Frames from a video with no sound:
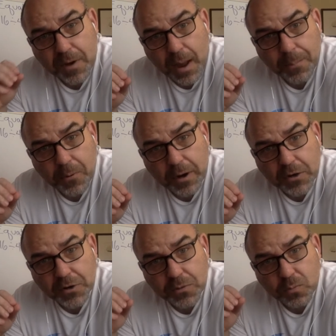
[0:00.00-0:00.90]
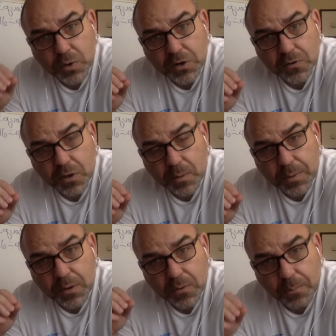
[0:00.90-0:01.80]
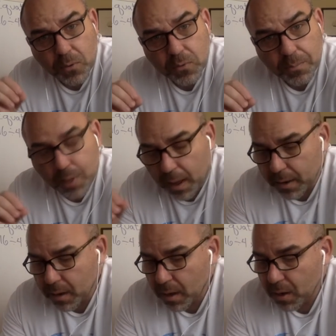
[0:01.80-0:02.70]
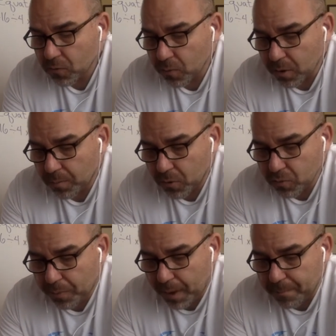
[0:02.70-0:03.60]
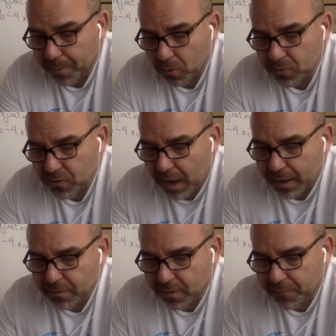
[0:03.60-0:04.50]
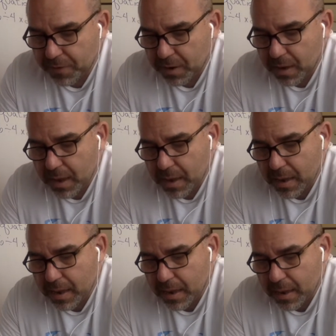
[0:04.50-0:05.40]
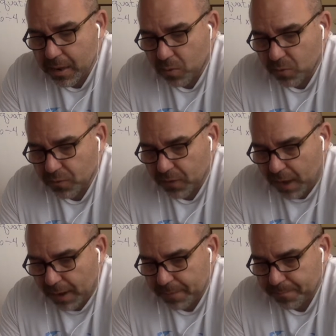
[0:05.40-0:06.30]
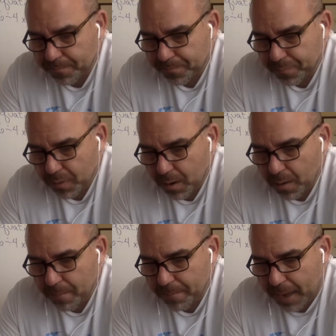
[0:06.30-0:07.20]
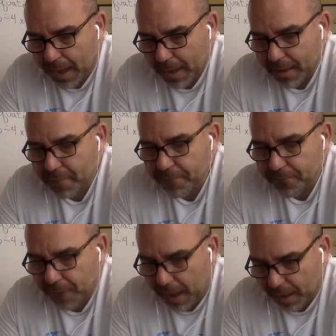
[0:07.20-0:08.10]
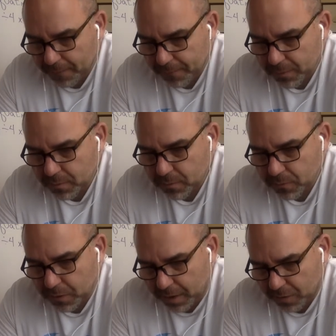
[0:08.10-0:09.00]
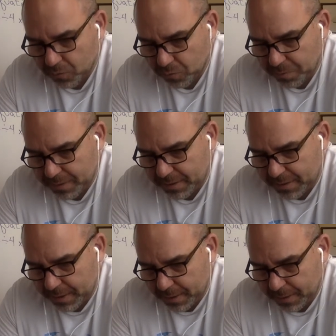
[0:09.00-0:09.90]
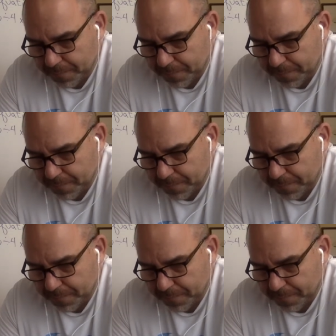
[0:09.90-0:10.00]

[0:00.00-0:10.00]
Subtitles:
operation, which is going to be to multiply. So we're going to multiply both sides of the equal sign by 5. So the answer would be D.